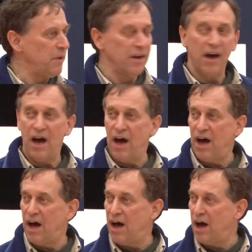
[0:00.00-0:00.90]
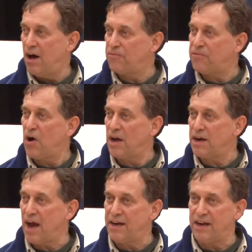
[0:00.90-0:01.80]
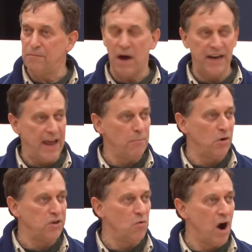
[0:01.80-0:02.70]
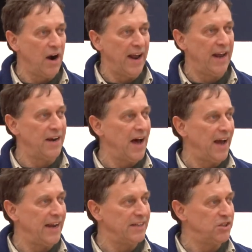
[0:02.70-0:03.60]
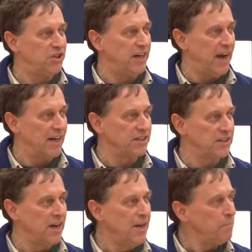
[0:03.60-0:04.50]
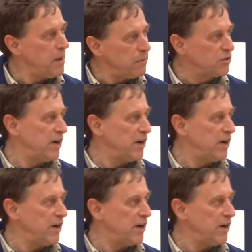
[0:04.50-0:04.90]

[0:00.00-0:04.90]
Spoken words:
been a fond idea of mine, M-O-U-R-N-I-N-G-S. People